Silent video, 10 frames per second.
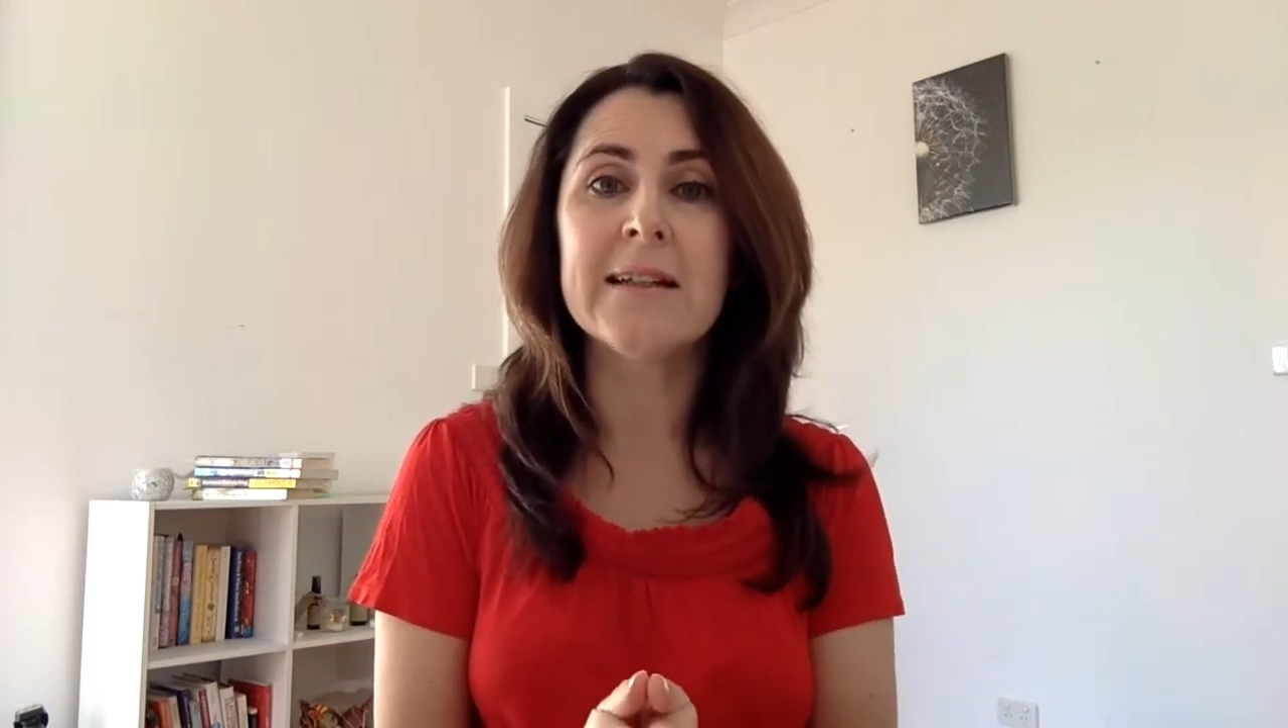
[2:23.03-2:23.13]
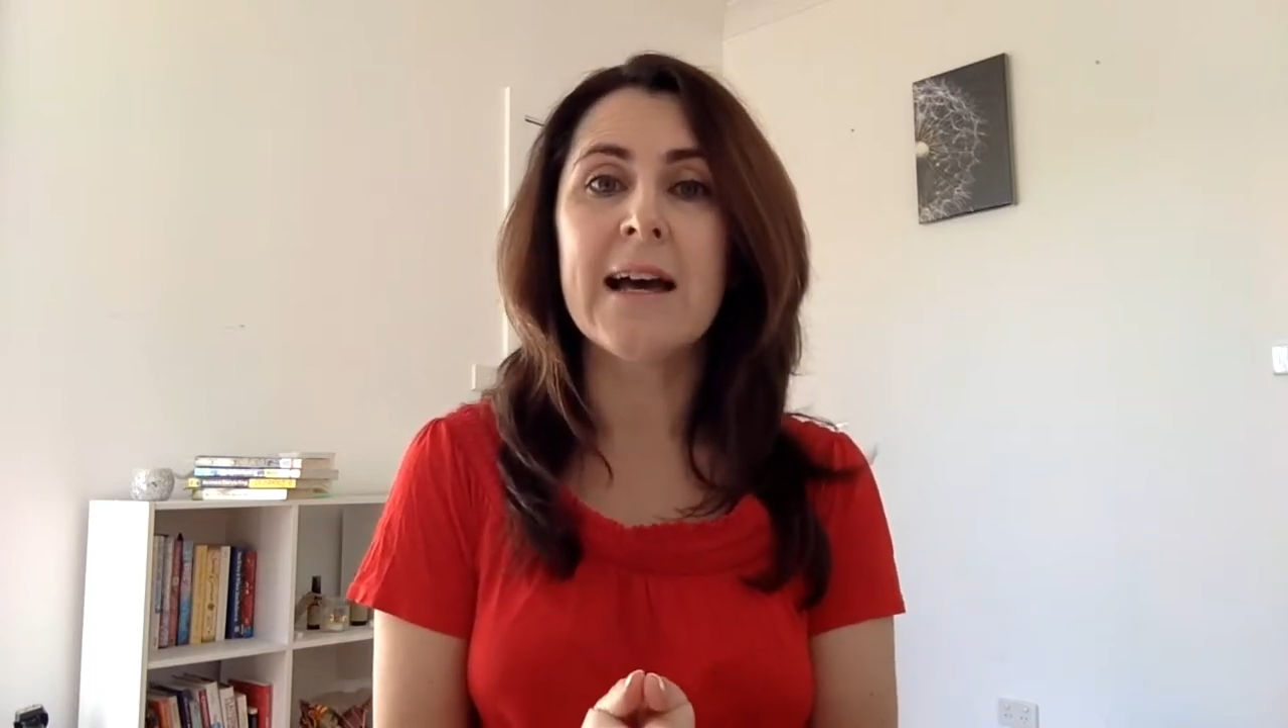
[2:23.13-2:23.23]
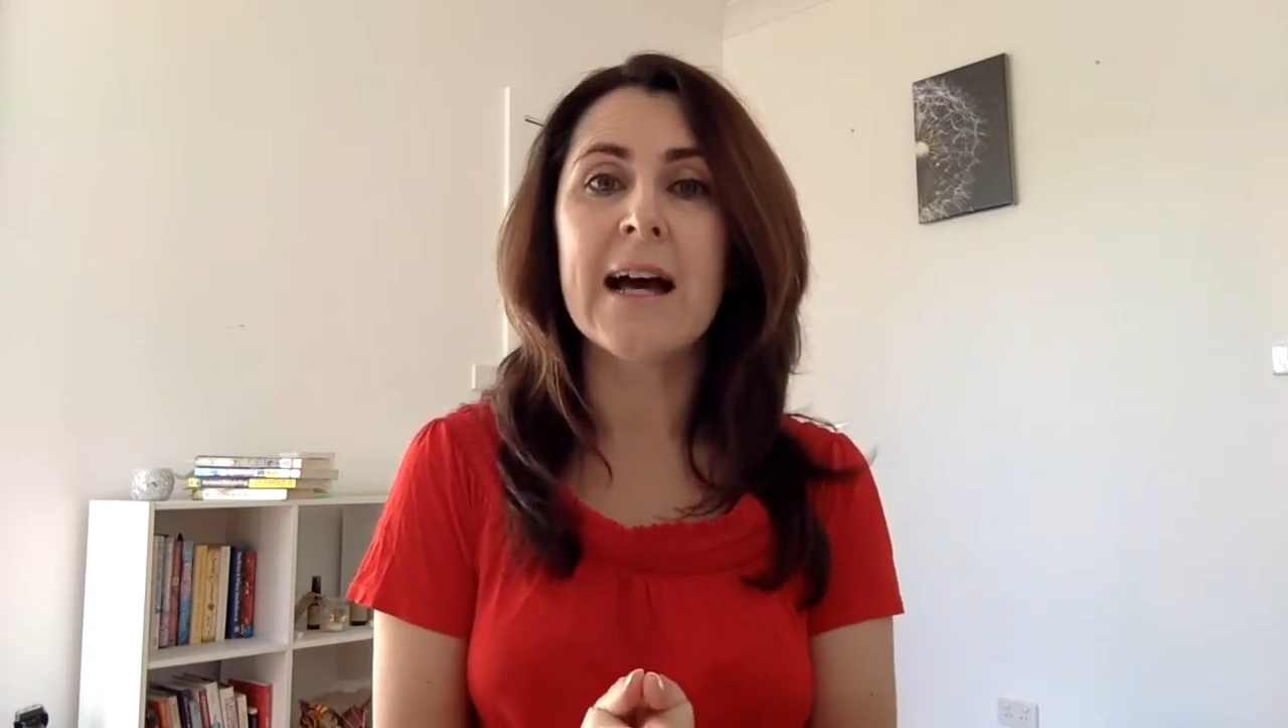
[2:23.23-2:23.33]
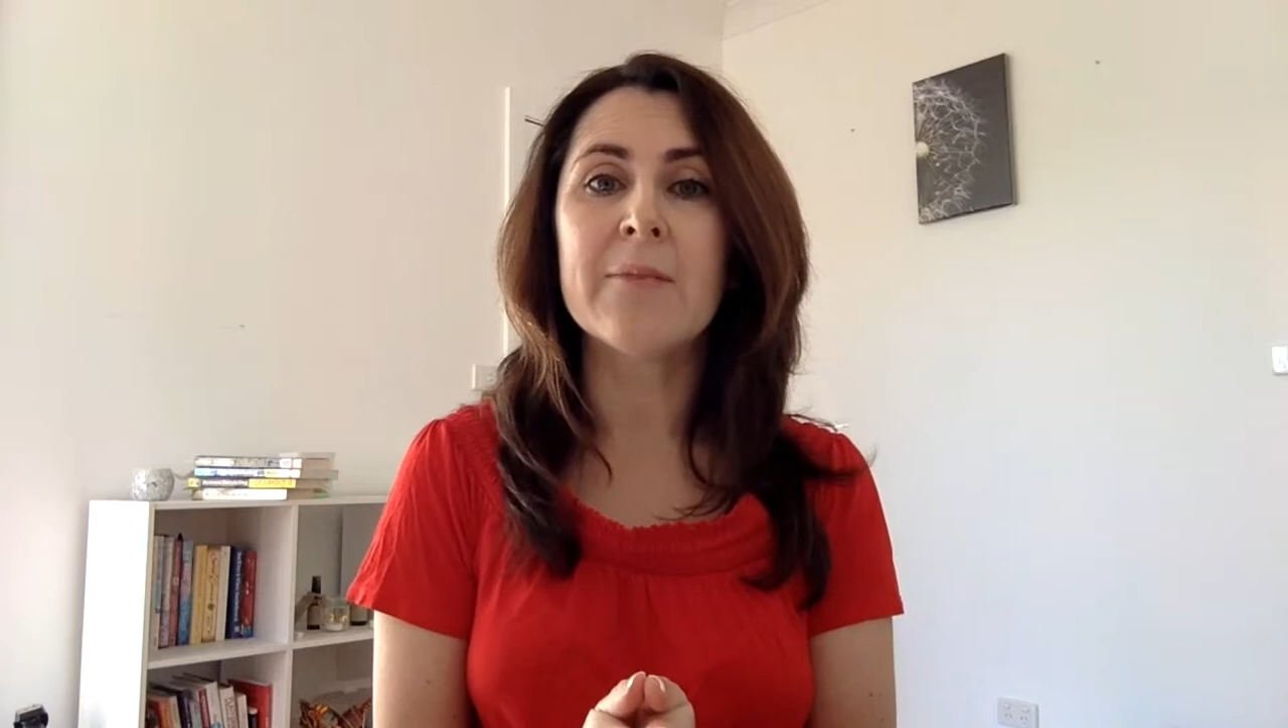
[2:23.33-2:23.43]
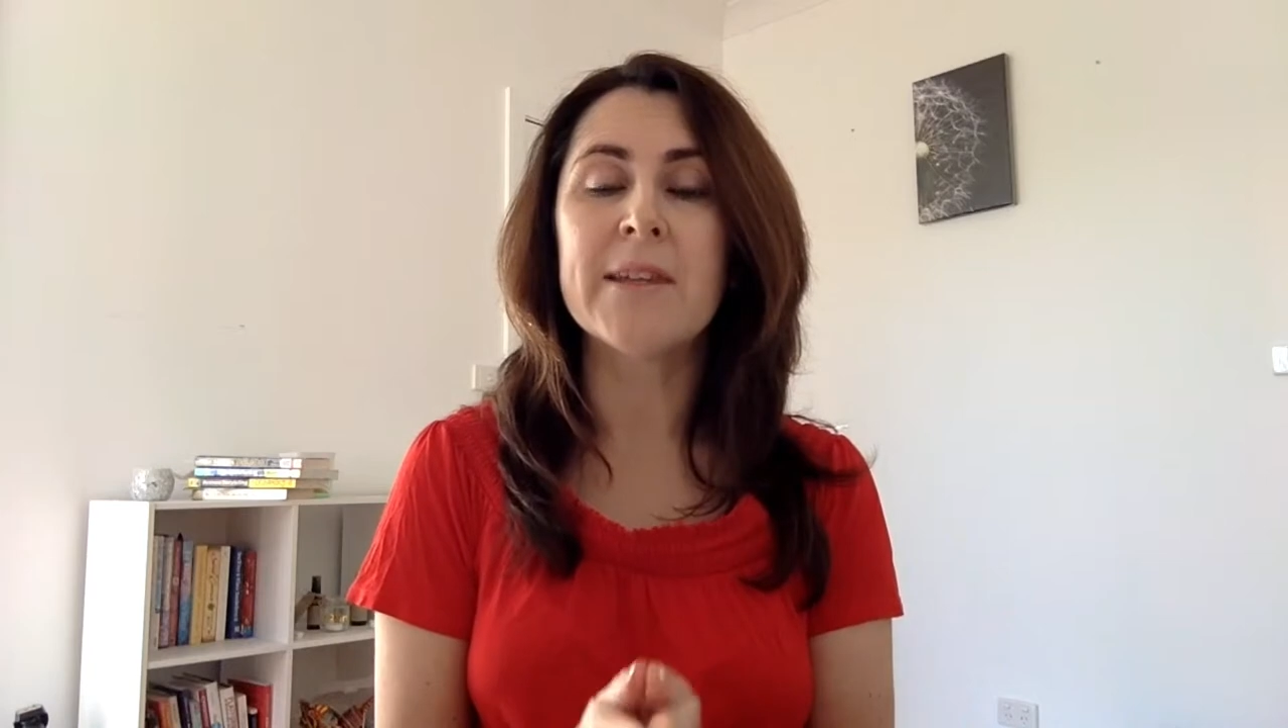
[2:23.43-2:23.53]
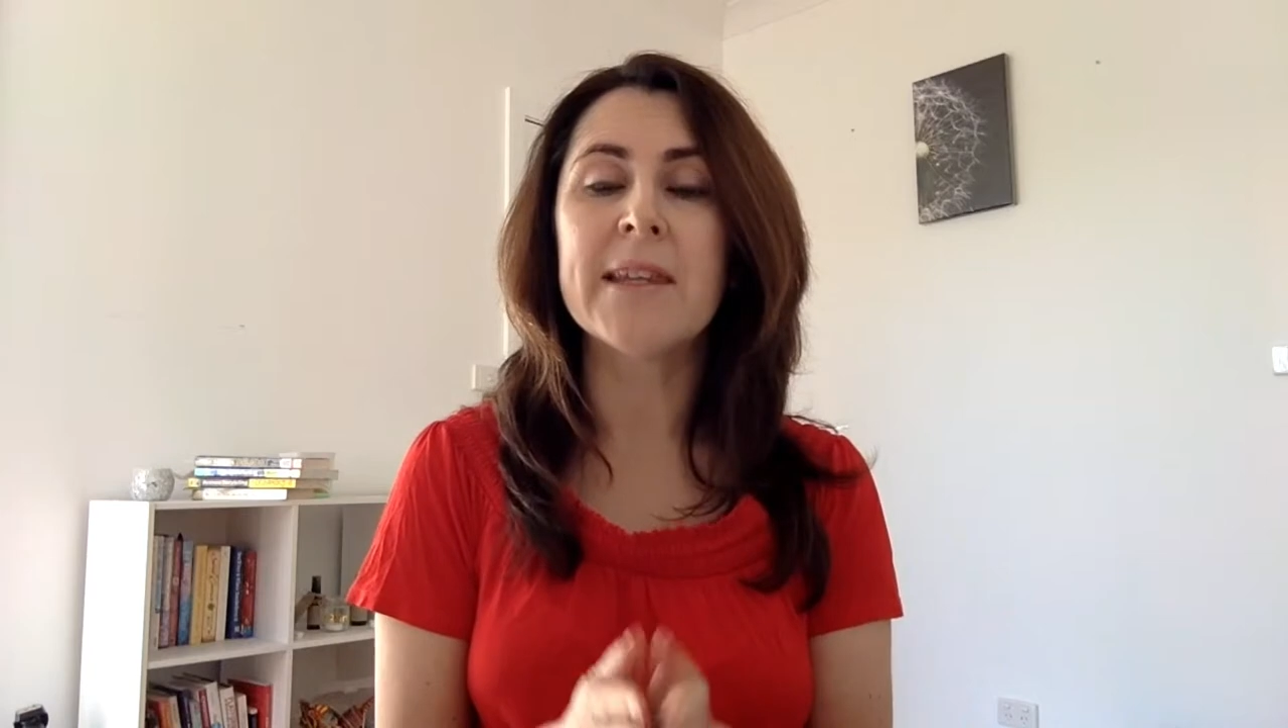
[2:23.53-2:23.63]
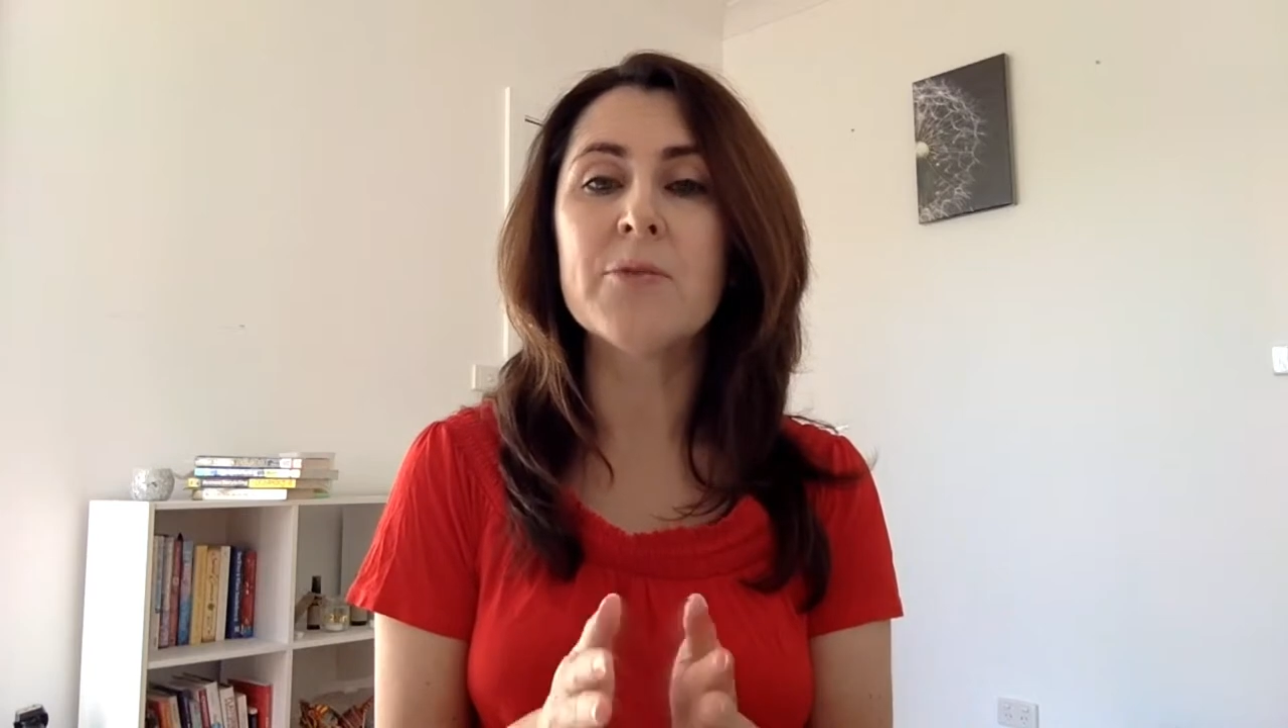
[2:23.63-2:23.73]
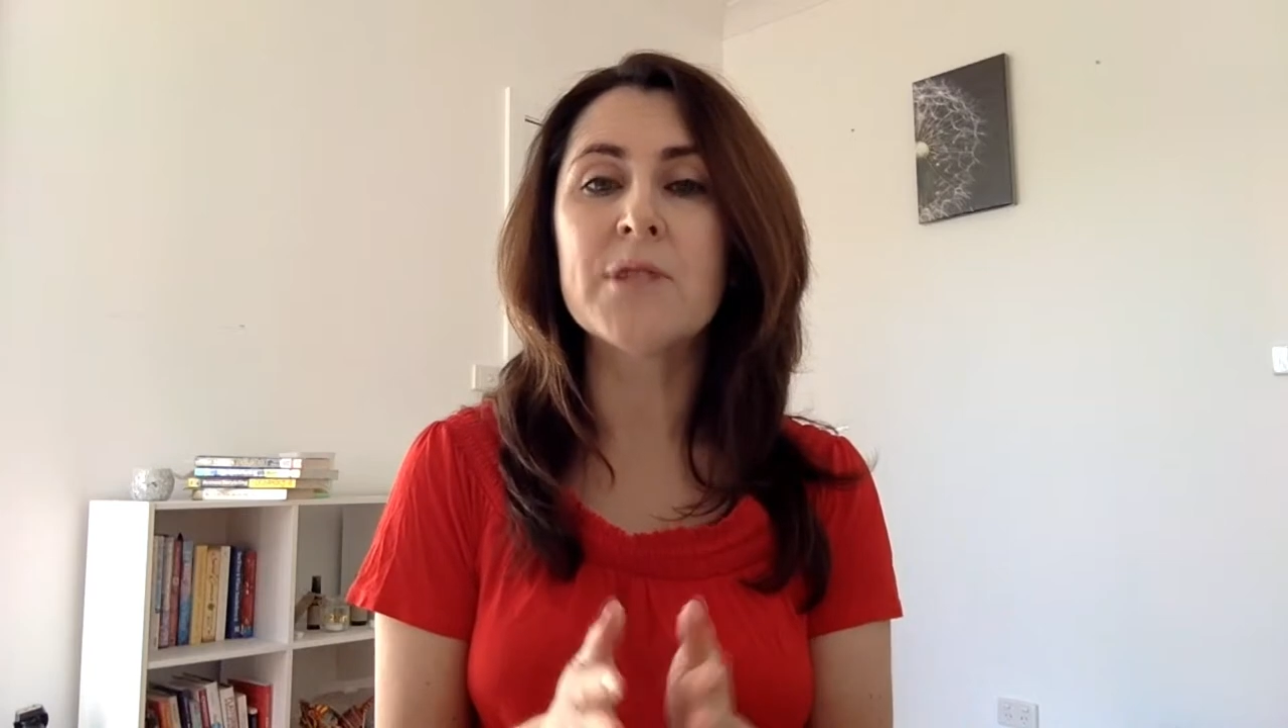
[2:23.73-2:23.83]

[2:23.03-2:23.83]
And that will